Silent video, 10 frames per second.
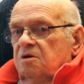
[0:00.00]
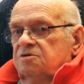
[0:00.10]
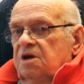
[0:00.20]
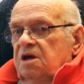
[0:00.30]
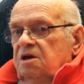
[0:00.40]

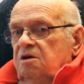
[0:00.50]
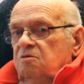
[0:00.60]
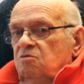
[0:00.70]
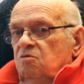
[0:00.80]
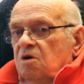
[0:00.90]
say he
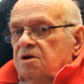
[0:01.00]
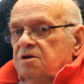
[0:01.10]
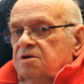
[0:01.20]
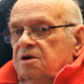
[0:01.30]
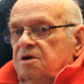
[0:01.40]

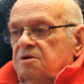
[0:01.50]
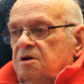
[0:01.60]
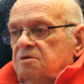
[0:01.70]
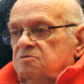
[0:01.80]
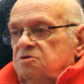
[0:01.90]
wanted a
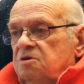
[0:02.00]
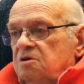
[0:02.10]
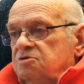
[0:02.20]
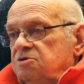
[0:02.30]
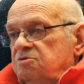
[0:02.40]

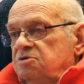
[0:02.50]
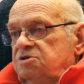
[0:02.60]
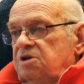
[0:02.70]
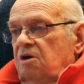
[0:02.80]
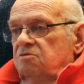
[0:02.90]
certain
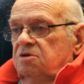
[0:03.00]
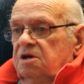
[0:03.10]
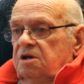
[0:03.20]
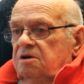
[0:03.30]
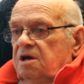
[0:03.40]
sound
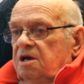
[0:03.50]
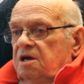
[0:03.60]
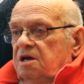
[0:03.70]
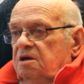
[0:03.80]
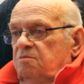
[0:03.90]
in,
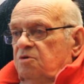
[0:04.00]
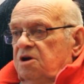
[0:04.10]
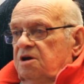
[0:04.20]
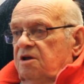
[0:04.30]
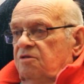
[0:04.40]
he'd
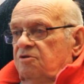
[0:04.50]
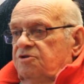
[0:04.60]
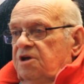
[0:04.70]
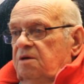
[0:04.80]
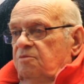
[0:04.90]
bring another
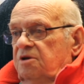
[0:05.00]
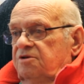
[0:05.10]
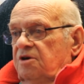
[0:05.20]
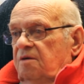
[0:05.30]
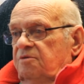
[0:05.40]
tape on
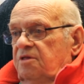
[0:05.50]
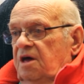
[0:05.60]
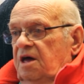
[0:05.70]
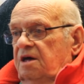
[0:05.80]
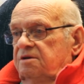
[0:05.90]
top of
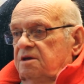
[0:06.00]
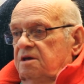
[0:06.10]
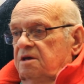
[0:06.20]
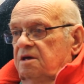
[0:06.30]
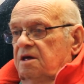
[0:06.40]
that,
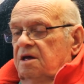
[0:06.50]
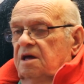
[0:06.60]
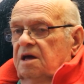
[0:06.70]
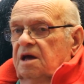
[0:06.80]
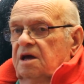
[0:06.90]

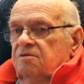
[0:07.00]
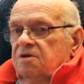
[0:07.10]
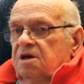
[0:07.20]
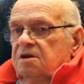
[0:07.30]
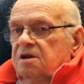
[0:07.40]
and
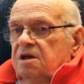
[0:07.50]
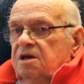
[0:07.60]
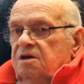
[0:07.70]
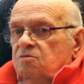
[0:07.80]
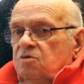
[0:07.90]
then
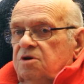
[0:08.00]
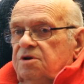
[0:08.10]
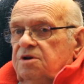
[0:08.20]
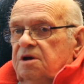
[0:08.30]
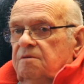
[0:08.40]
he would,